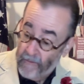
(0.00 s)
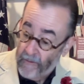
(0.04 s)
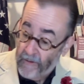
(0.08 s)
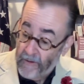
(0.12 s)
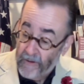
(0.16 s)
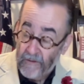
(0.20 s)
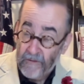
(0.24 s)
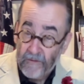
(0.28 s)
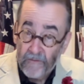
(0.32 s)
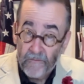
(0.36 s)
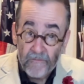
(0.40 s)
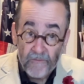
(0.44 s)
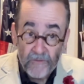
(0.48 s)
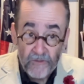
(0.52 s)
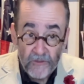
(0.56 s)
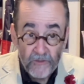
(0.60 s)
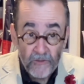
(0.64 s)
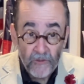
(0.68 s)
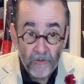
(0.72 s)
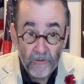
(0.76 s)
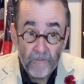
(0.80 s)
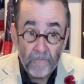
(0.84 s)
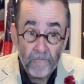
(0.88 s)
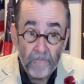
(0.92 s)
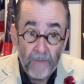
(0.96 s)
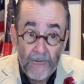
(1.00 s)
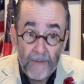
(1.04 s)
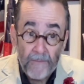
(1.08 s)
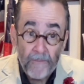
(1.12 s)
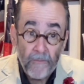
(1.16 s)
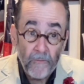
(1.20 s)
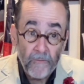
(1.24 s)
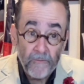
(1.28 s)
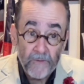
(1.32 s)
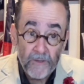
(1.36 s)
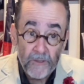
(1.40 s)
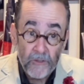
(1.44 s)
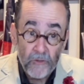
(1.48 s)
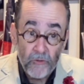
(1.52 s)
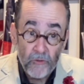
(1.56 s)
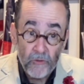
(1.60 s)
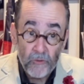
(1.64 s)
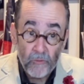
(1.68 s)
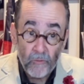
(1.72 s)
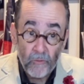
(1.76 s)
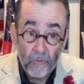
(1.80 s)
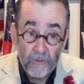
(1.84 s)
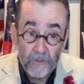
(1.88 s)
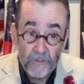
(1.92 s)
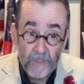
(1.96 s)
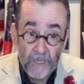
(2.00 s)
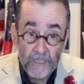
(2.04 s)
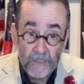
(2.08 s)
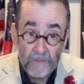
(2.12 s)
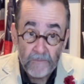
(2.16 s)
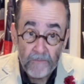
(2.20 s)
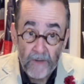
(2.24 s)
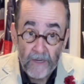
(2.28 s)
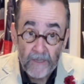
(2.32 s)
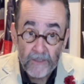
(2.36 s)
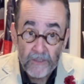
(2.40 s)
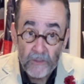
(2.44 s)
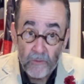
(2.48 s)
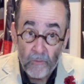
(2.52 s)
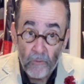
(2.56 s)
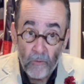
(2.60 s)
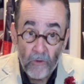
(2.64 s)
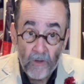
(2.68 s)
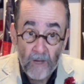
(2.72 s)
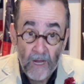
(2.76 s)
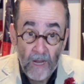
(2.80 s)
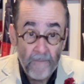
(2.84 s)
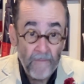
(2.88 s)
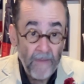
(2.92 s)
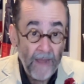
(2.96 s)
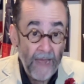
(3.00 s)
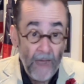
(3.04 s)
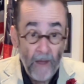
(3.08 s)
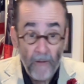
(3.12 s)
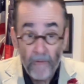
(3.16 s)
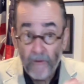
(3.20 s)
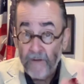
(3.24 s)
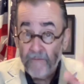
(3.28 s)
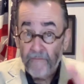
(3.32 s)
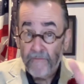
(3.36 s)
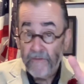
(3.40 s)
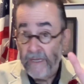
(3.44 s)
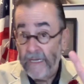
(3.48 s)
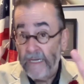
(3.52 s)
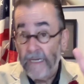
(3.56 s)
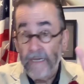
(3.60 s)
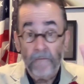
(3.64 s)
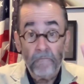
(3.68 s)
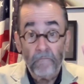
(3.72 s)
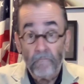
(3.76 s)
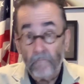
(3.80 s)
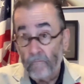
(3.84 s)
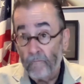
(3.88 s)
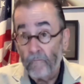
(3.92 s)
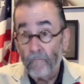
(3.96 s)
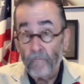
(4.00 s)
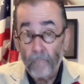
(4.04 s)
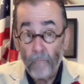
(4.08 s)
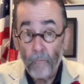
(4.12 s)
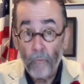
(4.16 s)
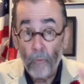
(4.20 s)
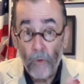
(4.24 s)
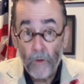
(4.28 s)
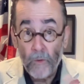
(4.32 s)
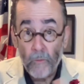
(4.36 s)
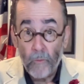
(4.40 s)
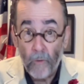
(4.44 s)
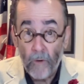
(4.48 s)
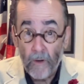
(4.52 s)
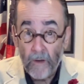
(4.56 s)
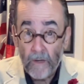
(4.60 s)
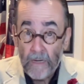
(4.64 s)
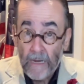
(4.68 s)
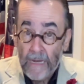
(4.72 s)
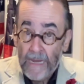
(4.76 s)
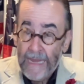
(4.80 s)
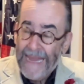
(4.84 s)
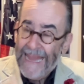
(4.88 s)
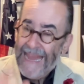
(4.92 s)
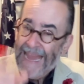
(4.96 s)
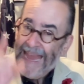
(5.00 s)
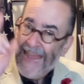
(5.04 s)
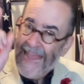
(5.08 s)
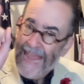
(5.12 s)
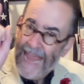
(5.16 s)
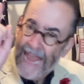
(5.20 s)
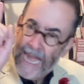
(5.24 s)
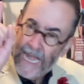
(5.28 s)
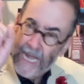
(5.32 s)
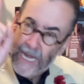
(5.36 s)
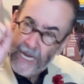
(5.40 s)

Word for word: are certain people, the usual suspects, who will come out of the woodwork and